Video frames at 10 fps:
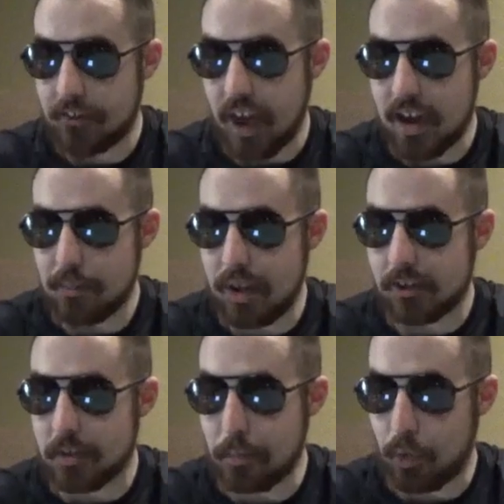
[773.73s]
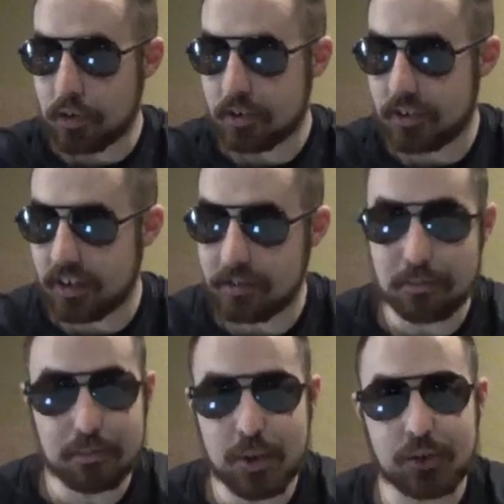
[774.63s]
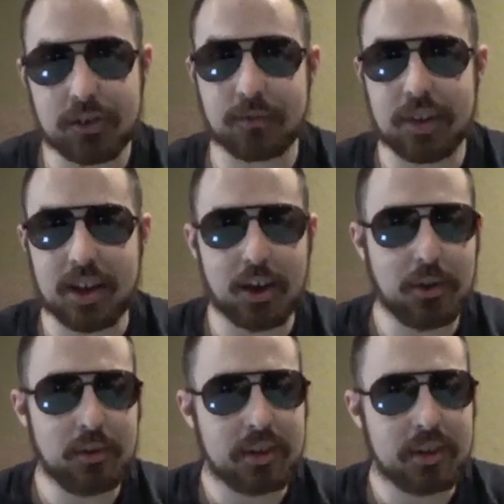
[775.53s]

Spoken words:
a Miz and Morrison music video.